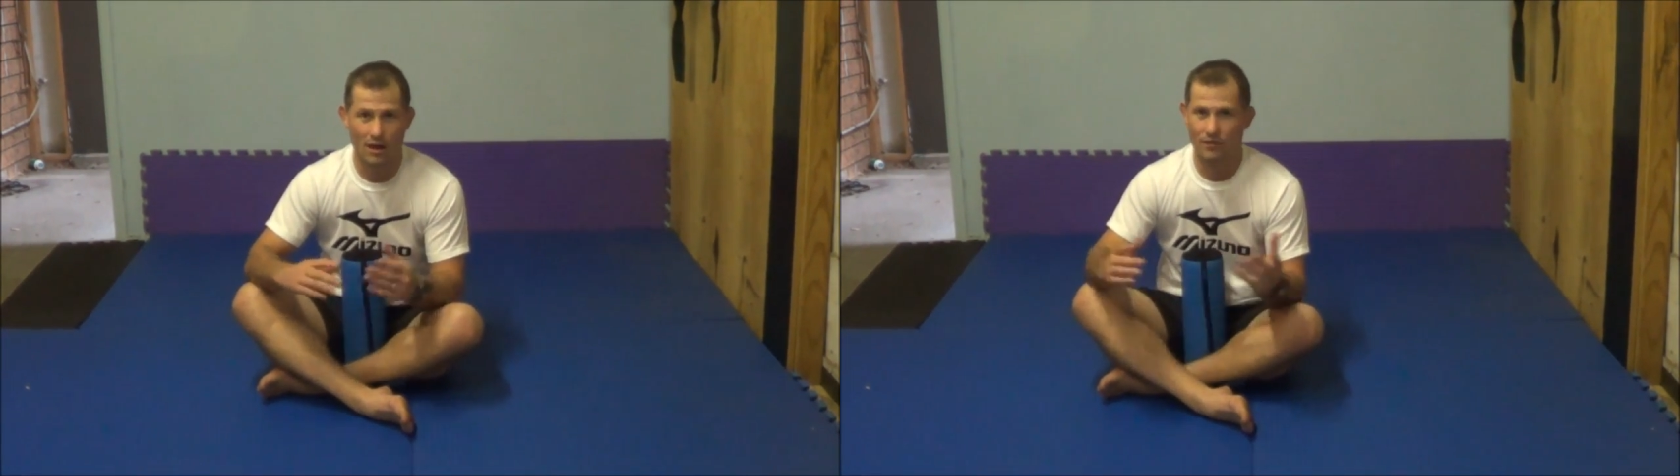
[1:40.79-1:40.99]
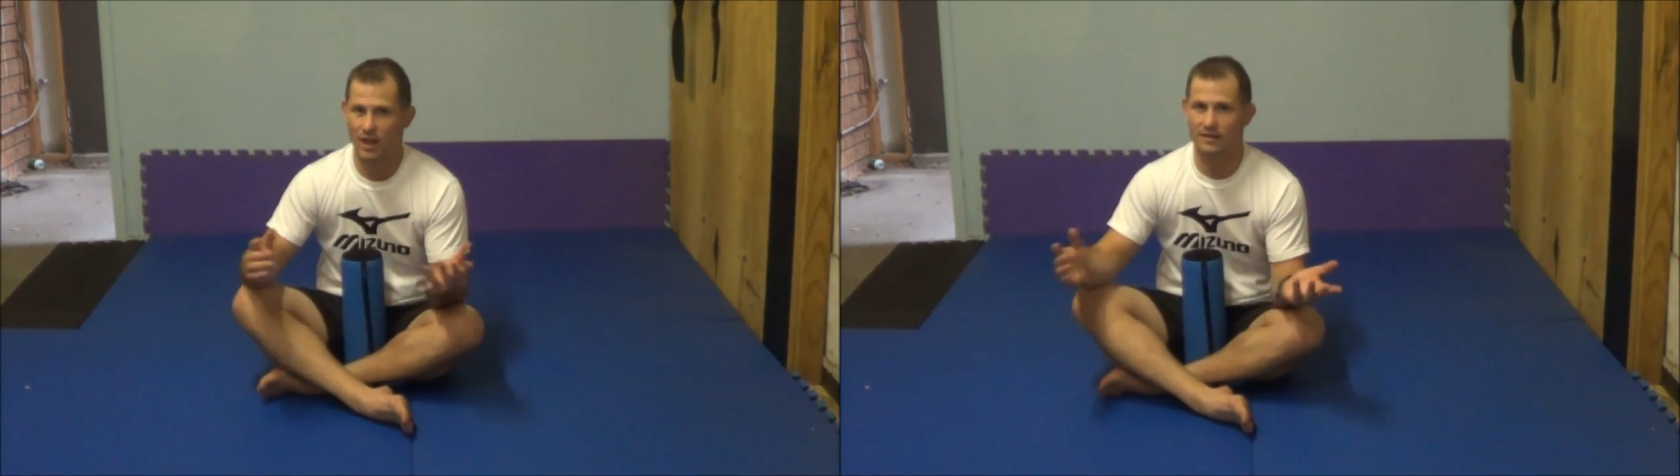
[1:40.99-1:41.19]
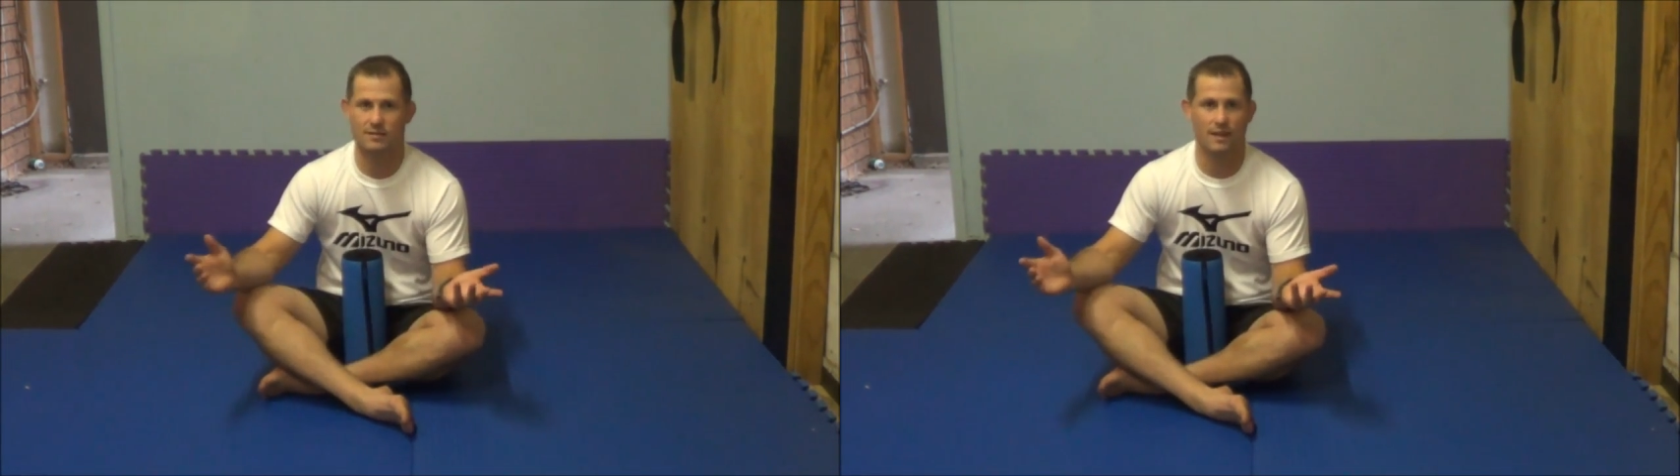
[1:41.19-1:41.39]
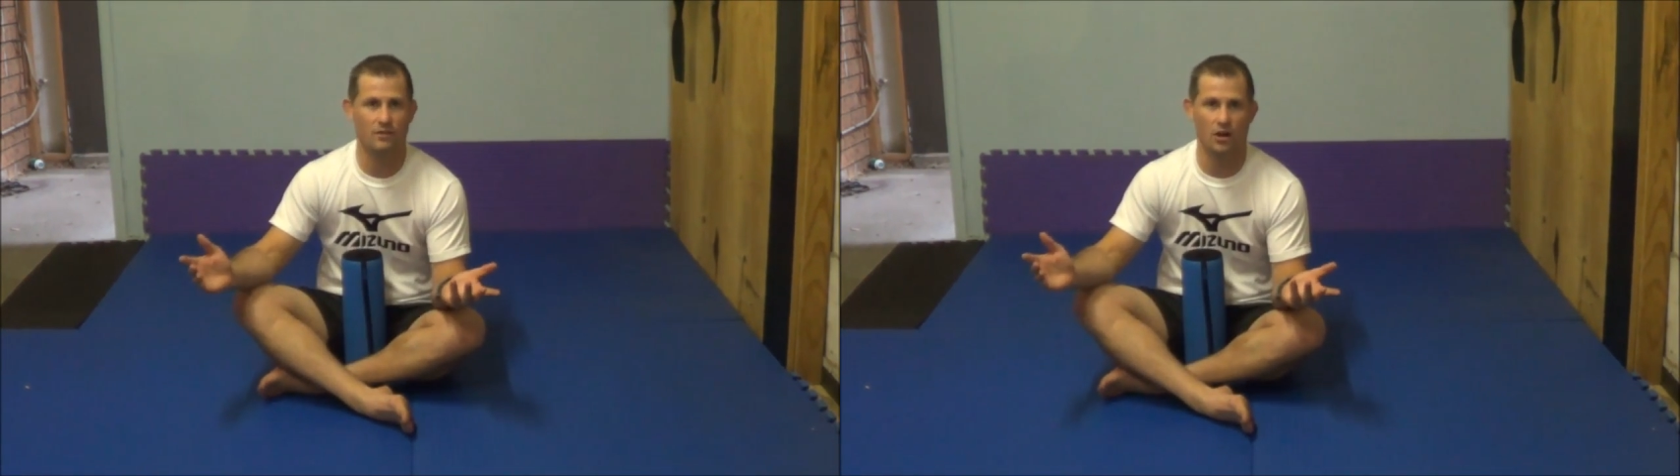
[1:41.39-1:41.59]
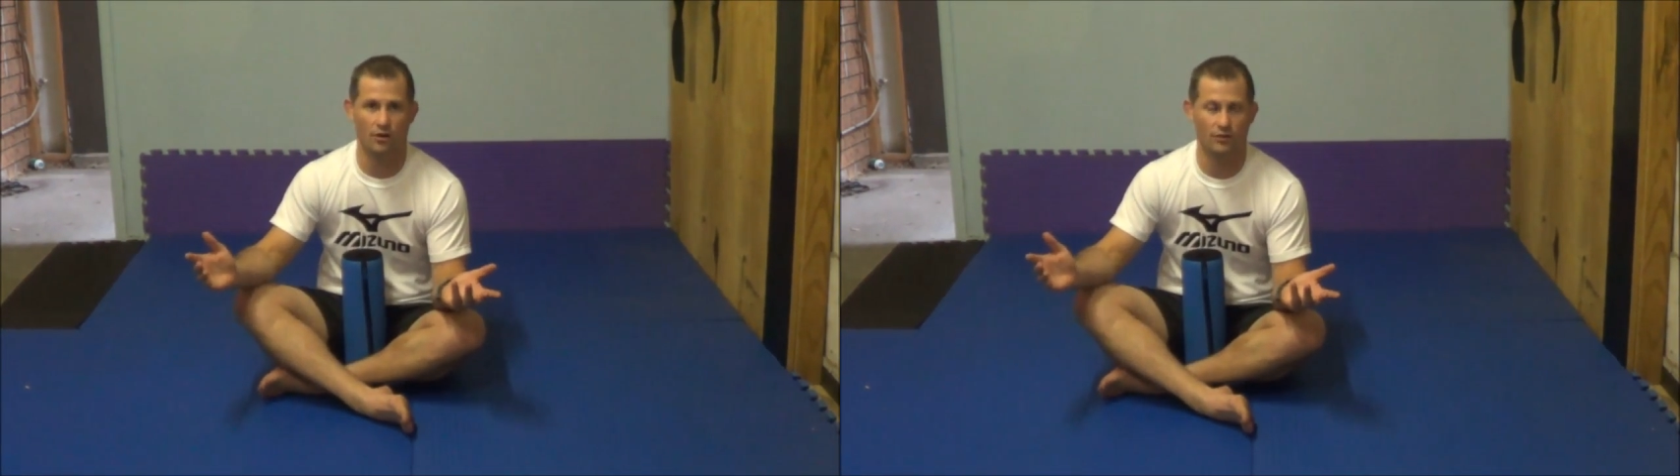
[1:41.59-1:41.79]
for like
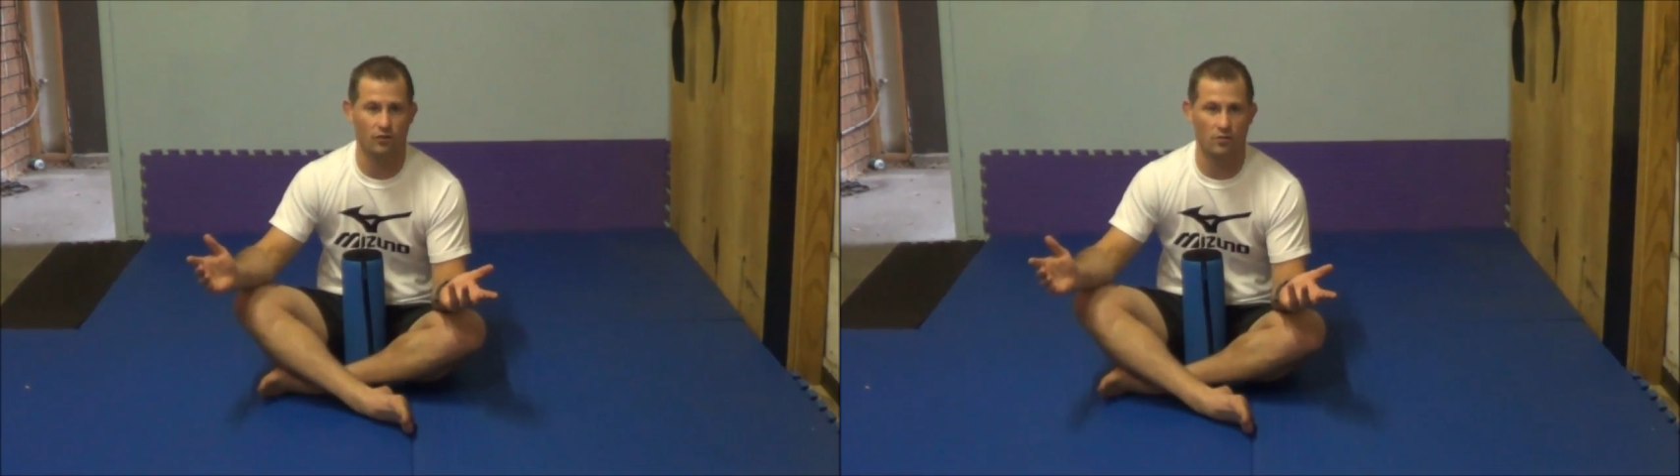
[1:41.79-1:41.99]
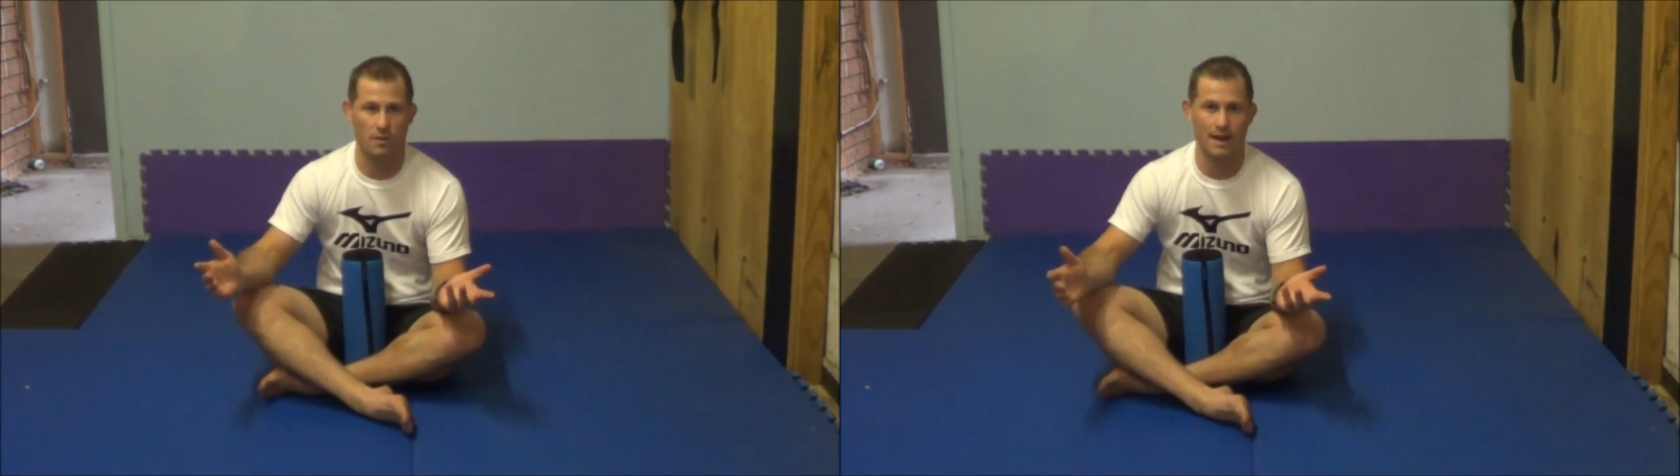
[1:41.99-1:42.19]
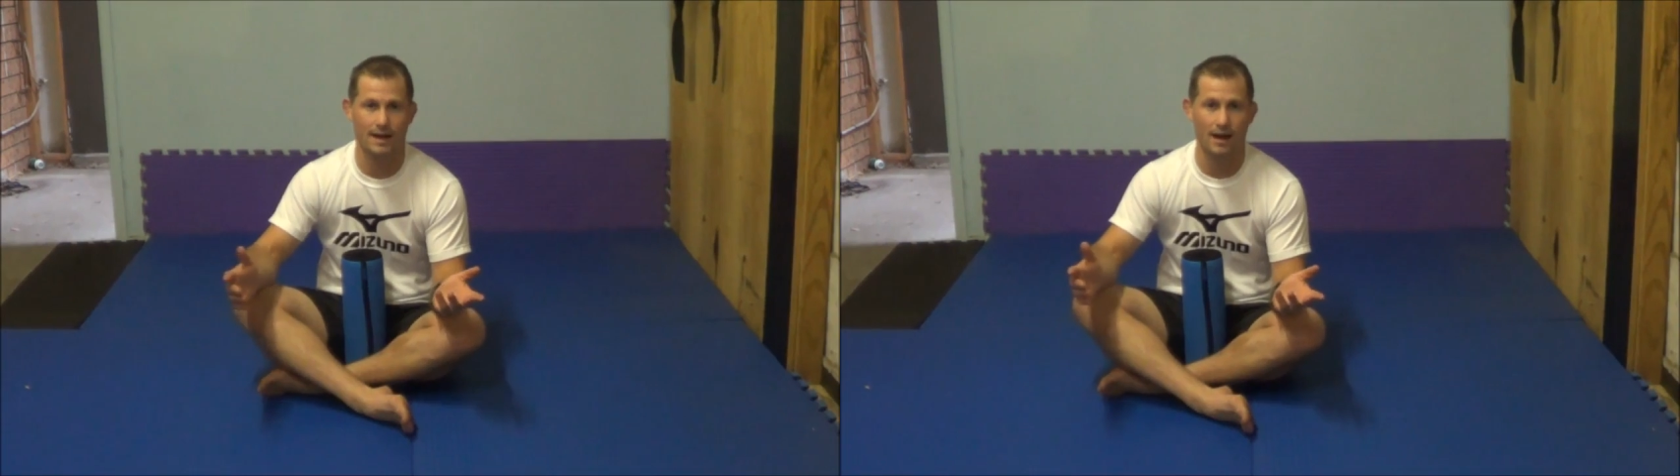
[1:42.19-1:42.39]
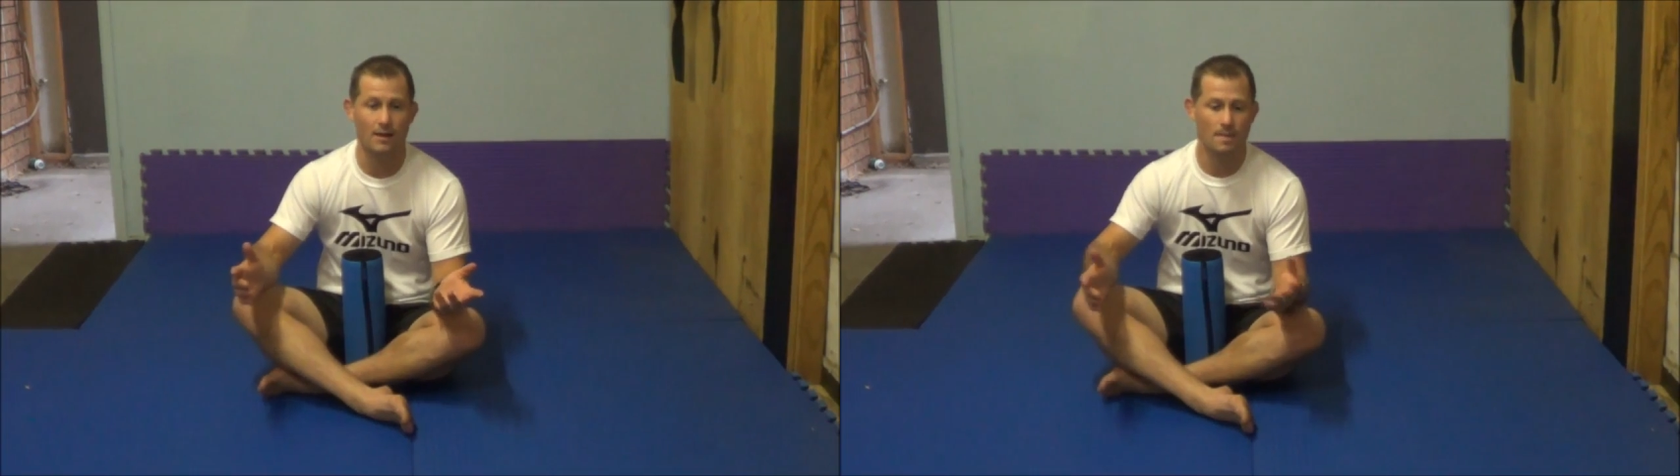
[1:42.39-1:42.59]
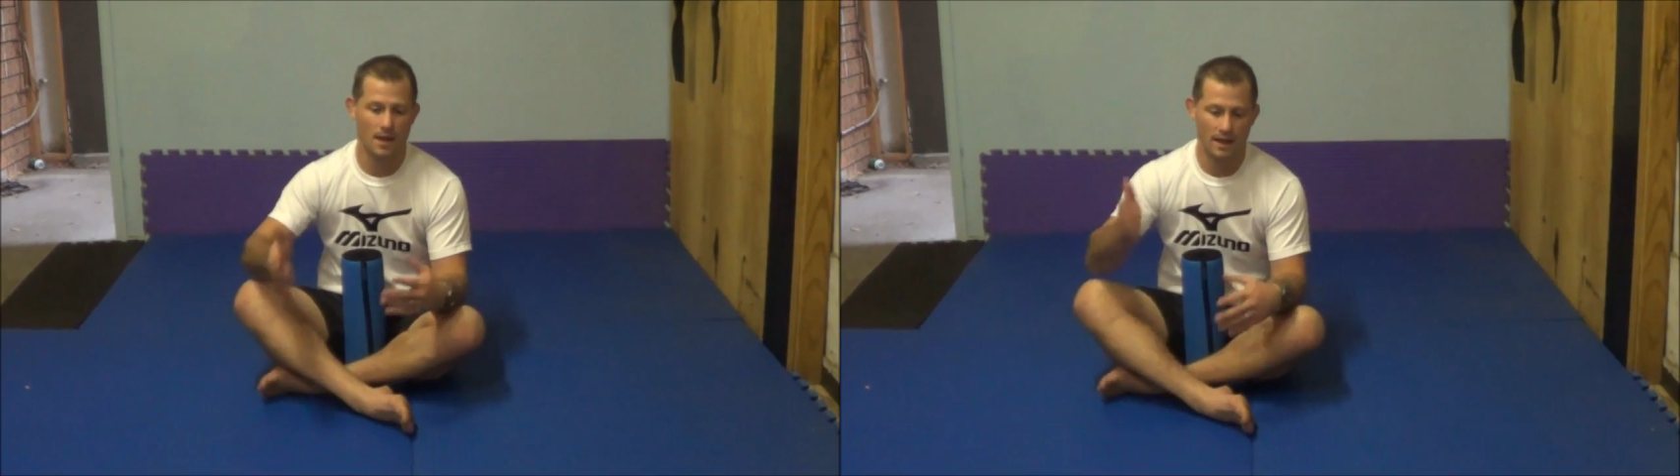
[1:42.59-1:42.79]
$7 for a meter.